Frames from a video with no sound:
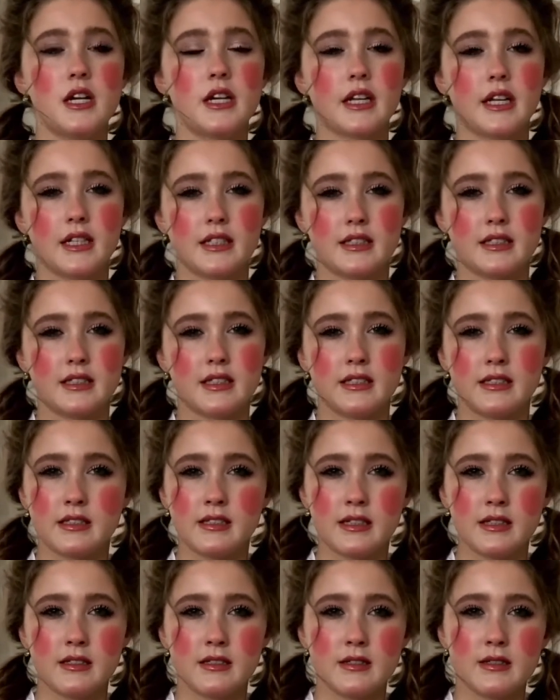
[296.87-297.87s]

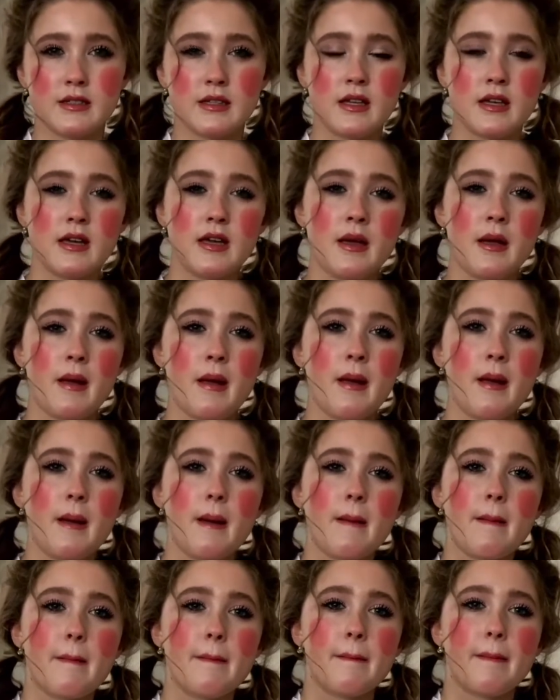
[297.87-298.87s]
consistency,
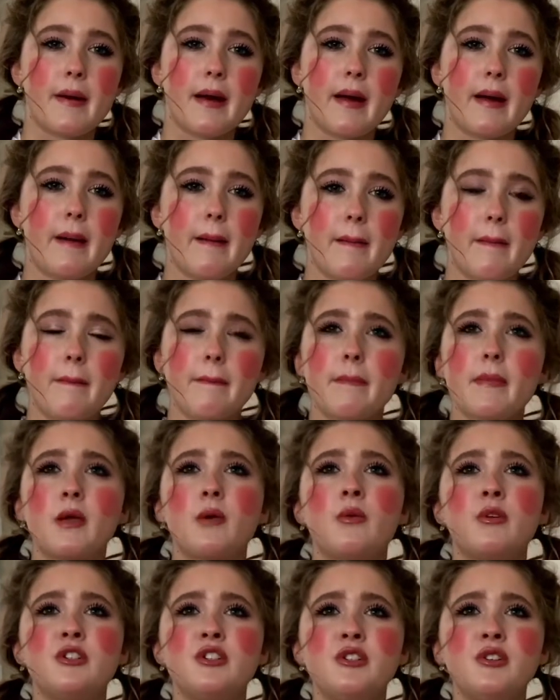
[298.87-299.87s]
but
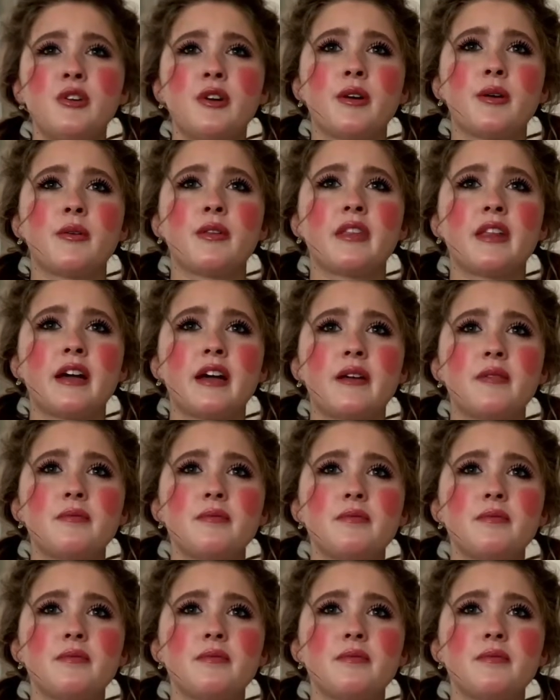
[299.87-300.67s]
Would you agree with that?